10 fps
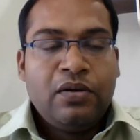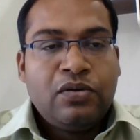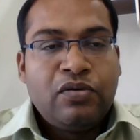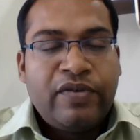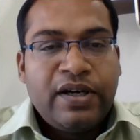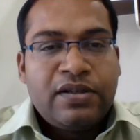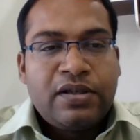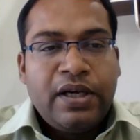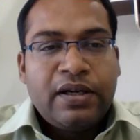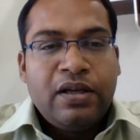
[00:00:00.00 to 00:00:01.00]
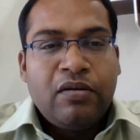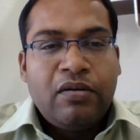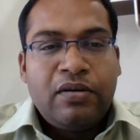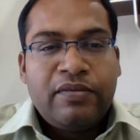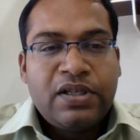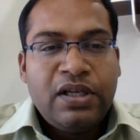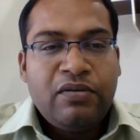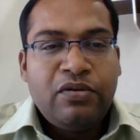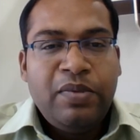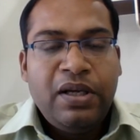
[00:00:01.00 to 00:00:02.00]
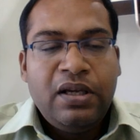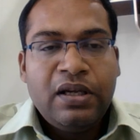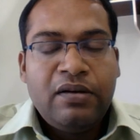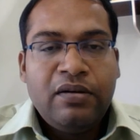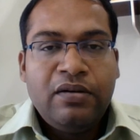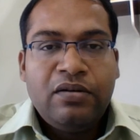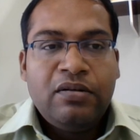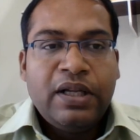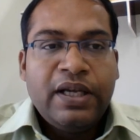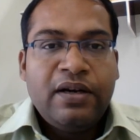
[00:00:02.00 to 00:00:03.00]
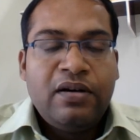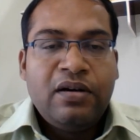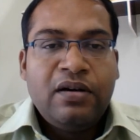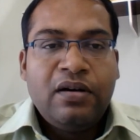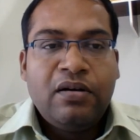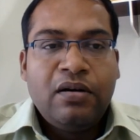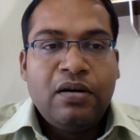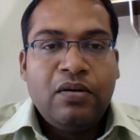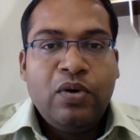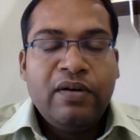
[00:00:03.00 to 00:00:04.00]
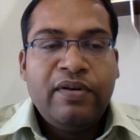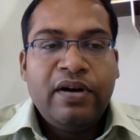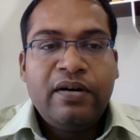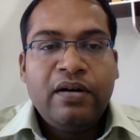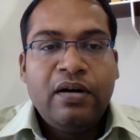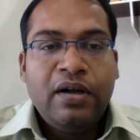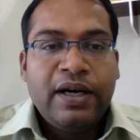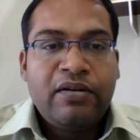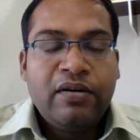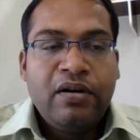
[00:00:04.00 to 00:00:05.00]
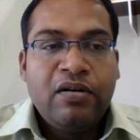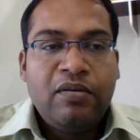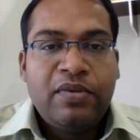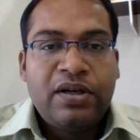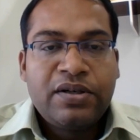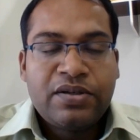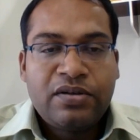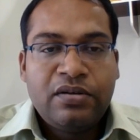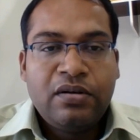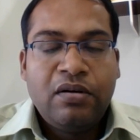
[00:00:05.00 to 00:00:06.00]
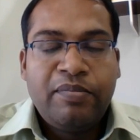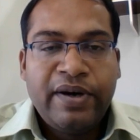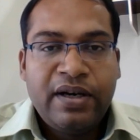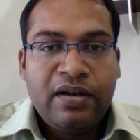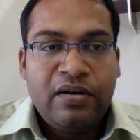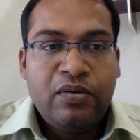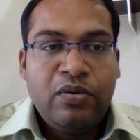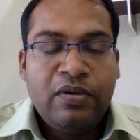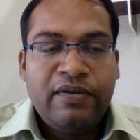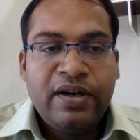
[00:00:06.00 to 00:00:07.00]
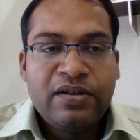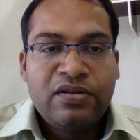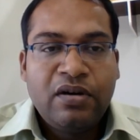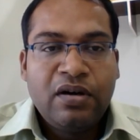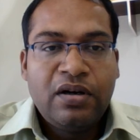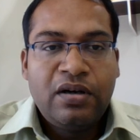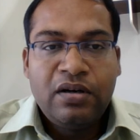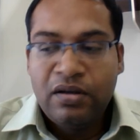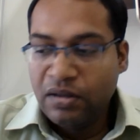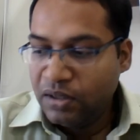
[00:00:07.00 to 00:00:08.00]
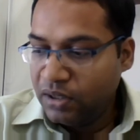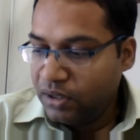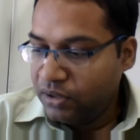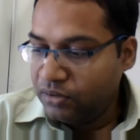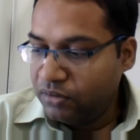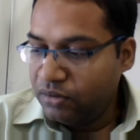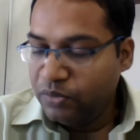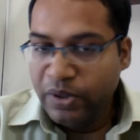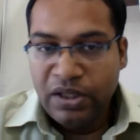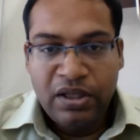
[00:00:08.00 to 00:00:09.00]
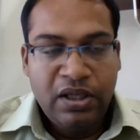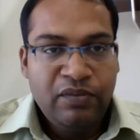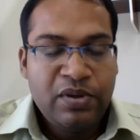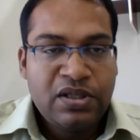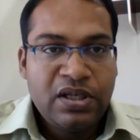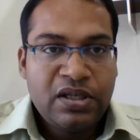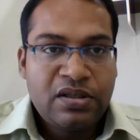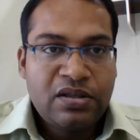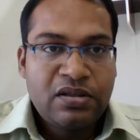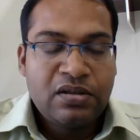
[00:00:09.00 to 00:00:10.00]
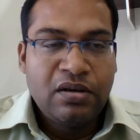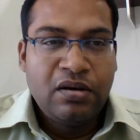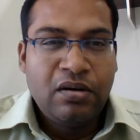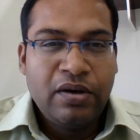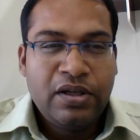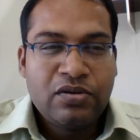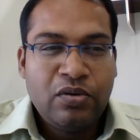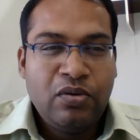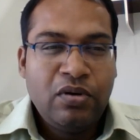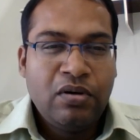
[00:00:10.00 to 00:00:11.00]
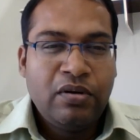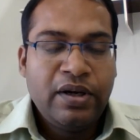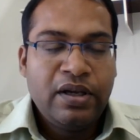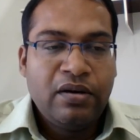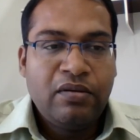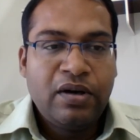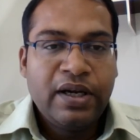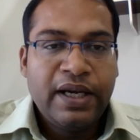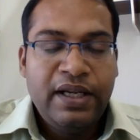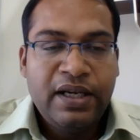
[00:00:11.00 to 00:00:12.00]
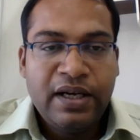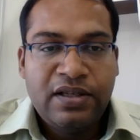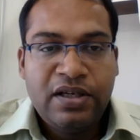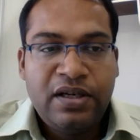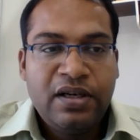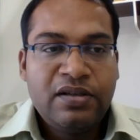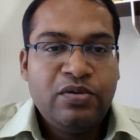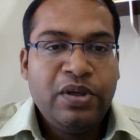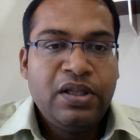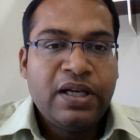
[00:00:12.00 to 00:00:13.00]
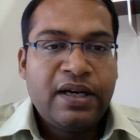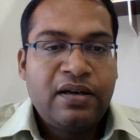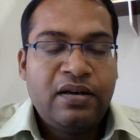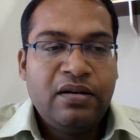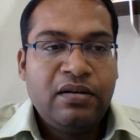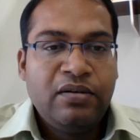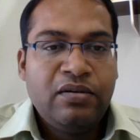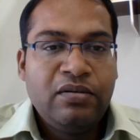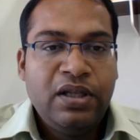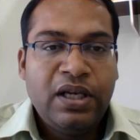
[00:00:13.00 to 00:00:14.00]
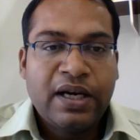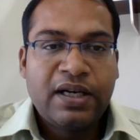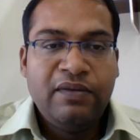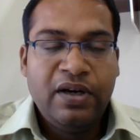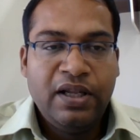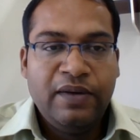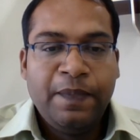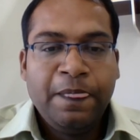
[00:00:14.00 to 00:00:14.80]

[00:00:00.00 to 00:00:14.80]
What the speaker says: So, friends, here the controversy could be like whoever electronic commerce operator, whoever is not doing the business on his own, or any agent is doing that the activity.